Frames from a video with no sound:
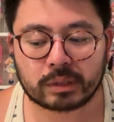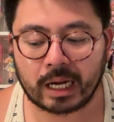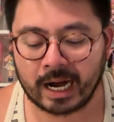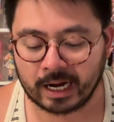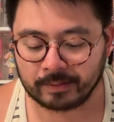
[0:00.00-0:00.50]

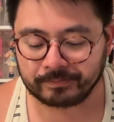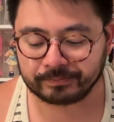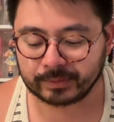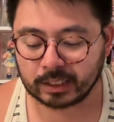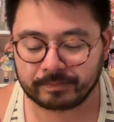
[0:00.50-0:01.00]

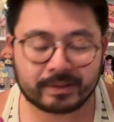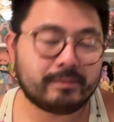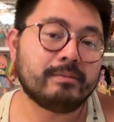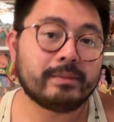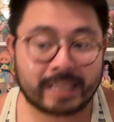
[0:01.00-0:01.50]
But
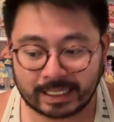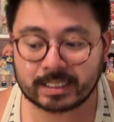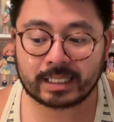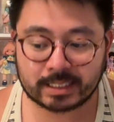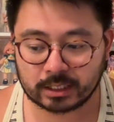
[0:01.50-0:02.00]
that's a
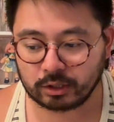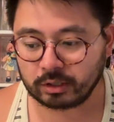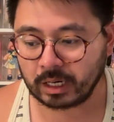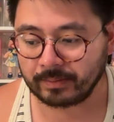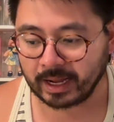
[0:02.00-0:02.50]
lesson
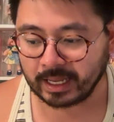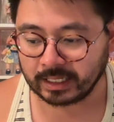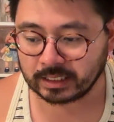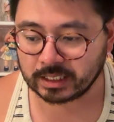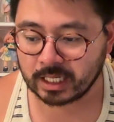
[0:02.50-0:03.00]
learned on my
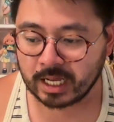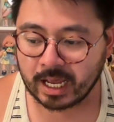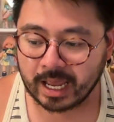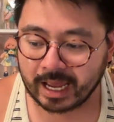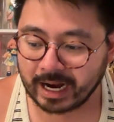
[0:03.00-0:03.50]
end.
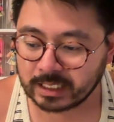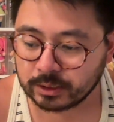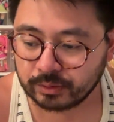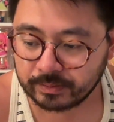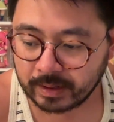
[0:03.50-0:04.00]
And as
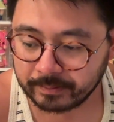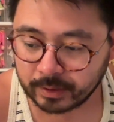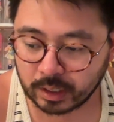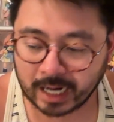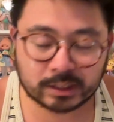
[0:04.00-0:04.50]
you
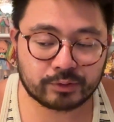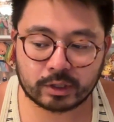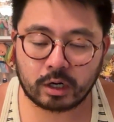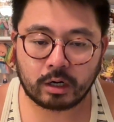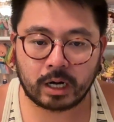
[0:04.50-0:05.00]

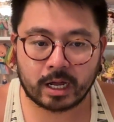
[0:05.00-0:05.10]
recall, I